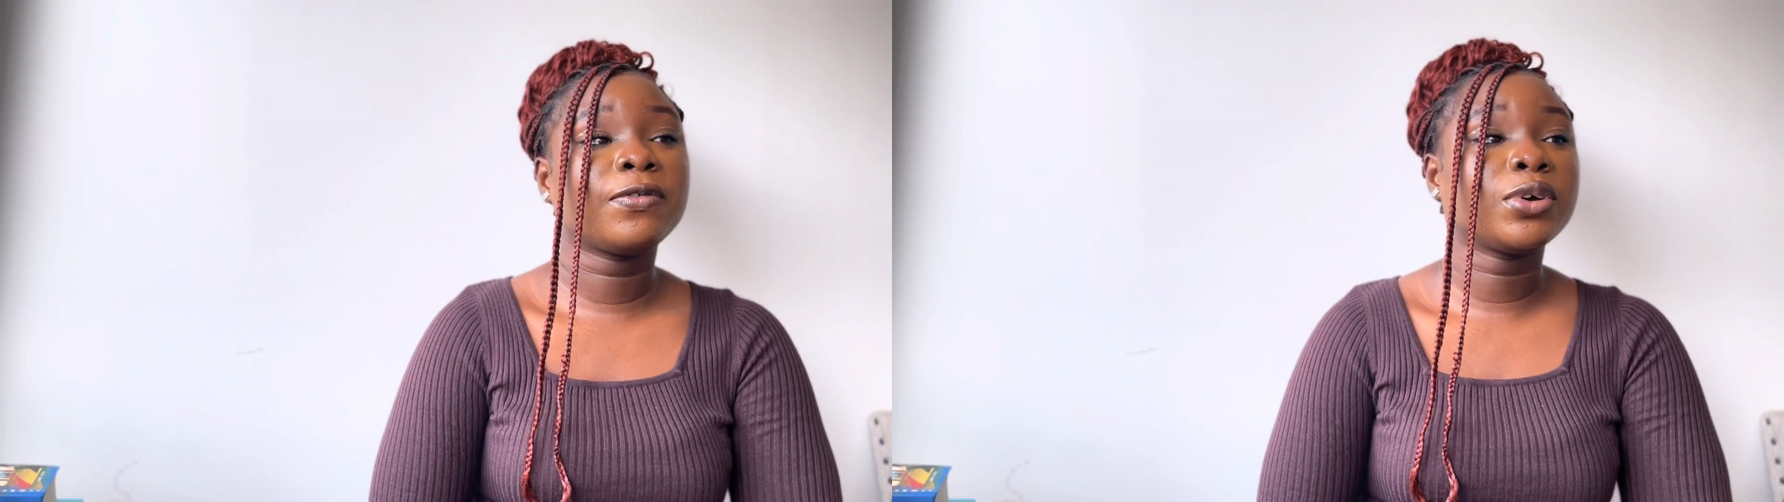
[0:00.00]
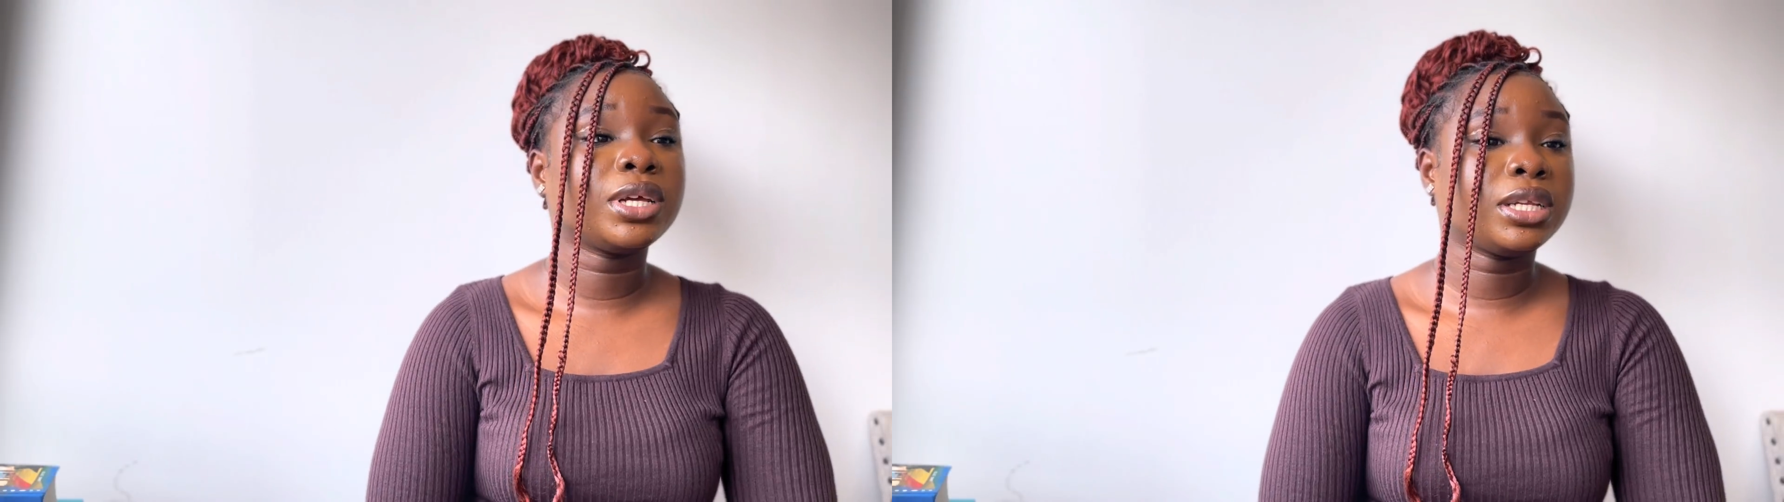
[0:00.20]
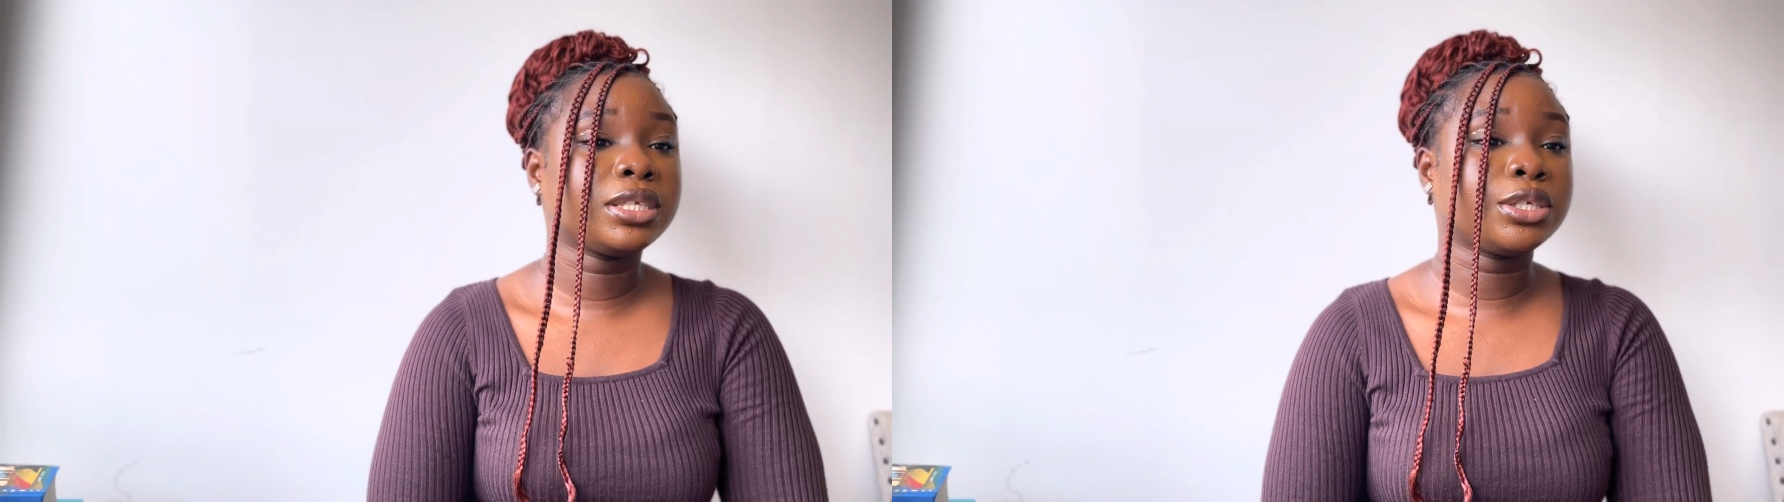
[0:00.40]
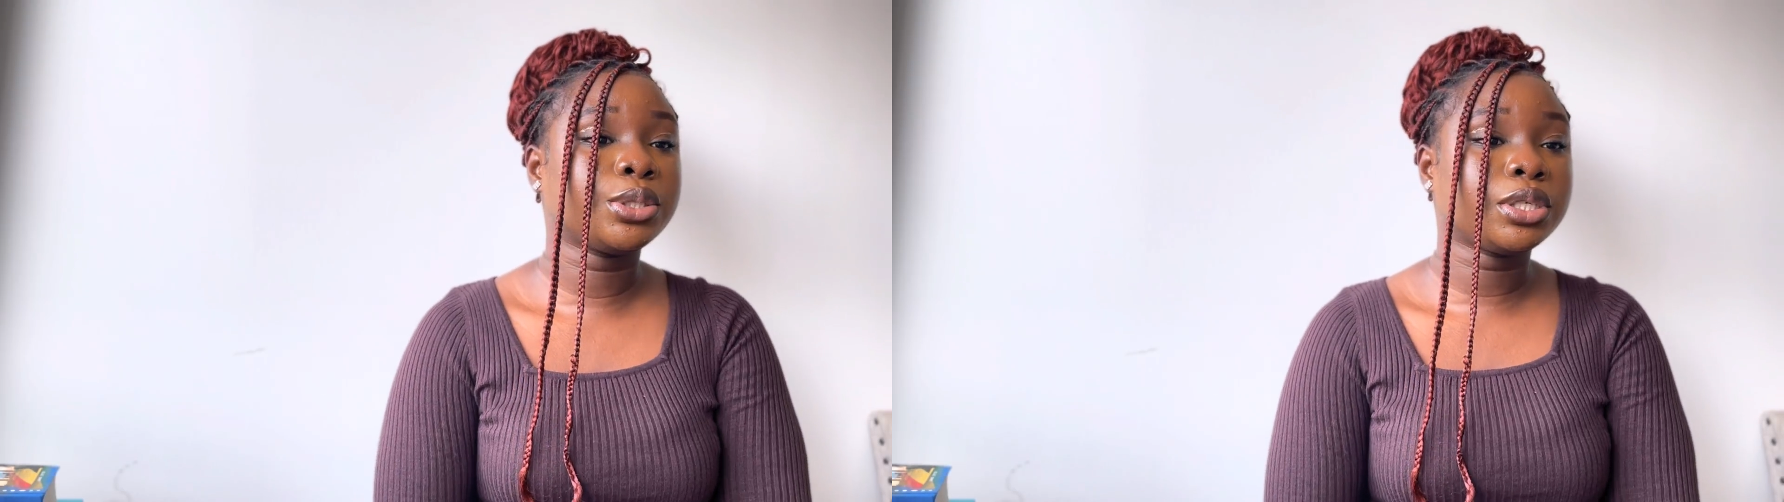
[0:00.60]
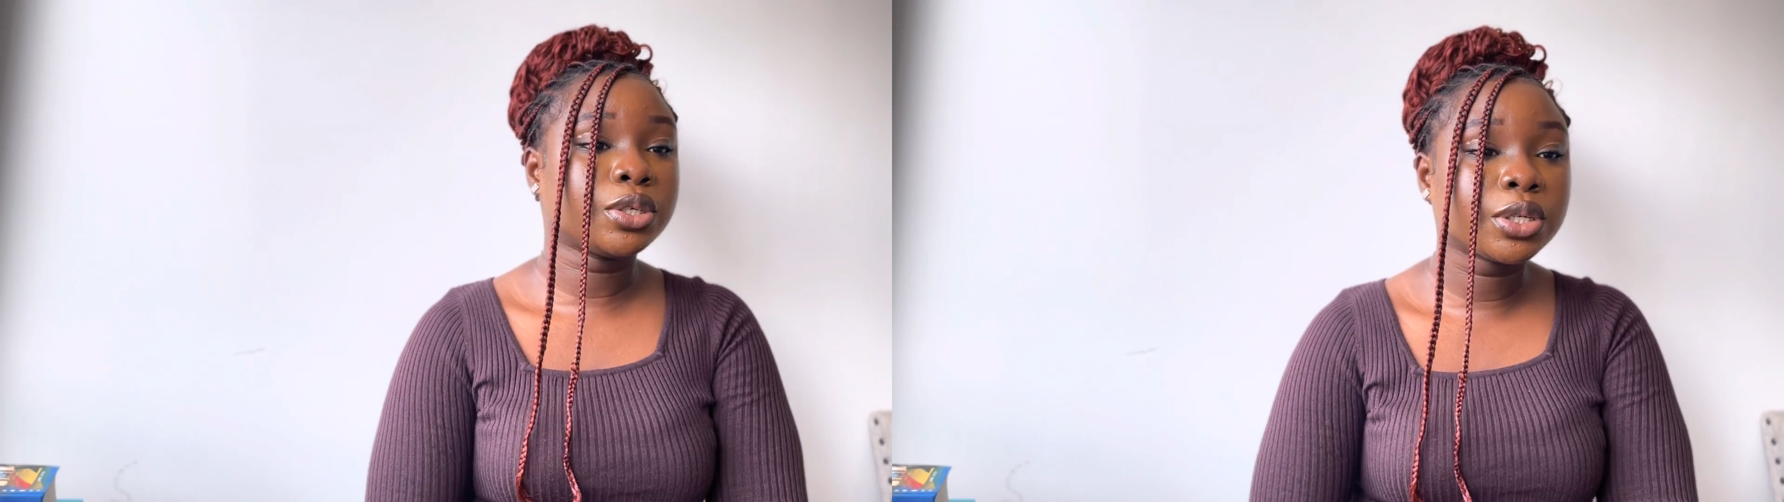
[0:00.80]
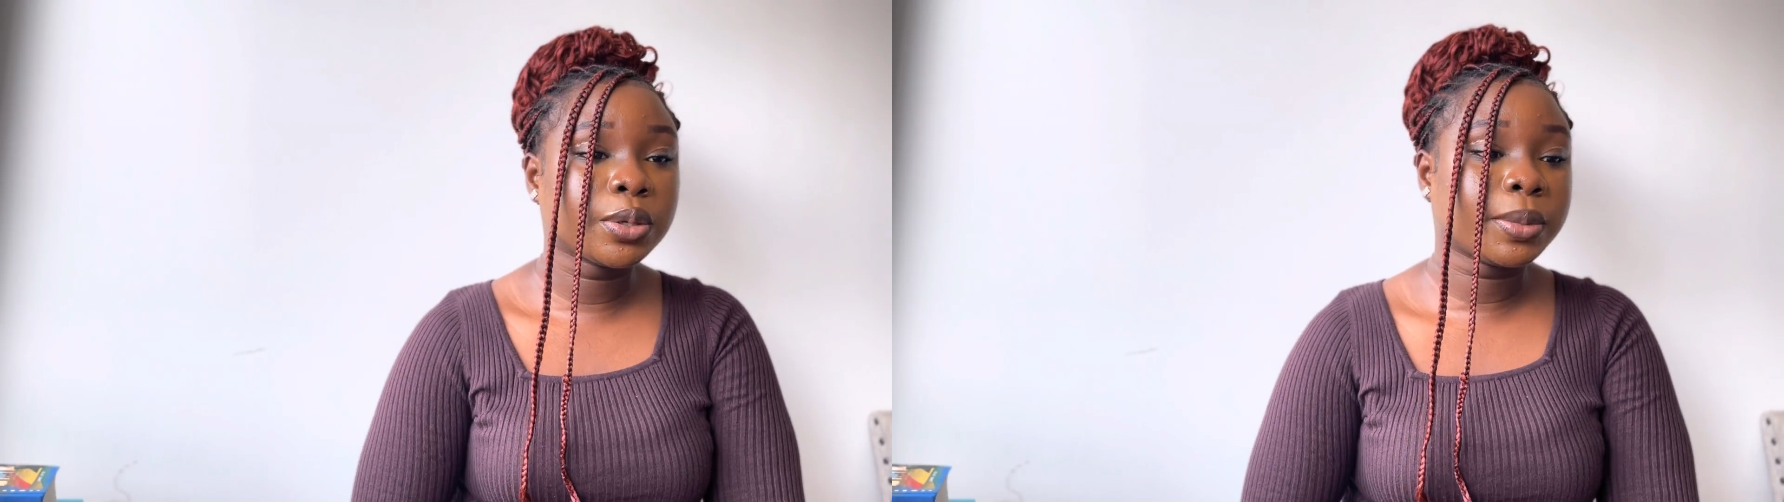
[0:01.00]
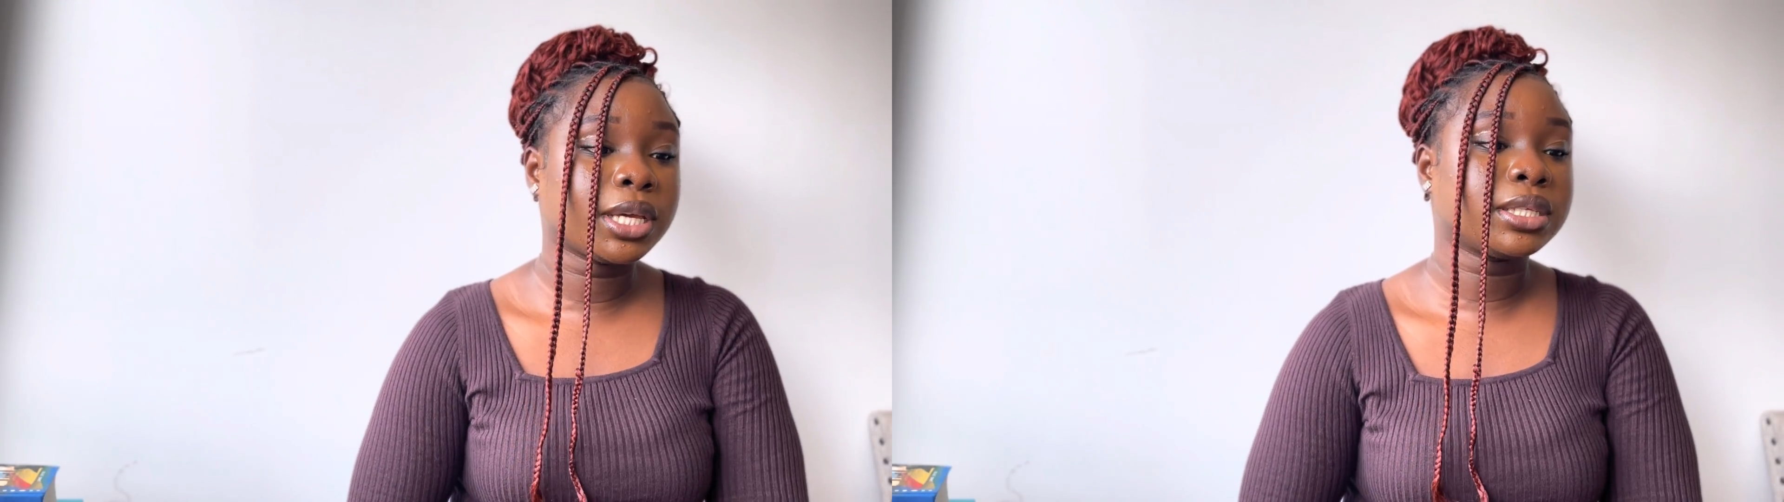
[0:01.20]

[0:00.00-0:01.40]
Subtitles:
the necessary documents,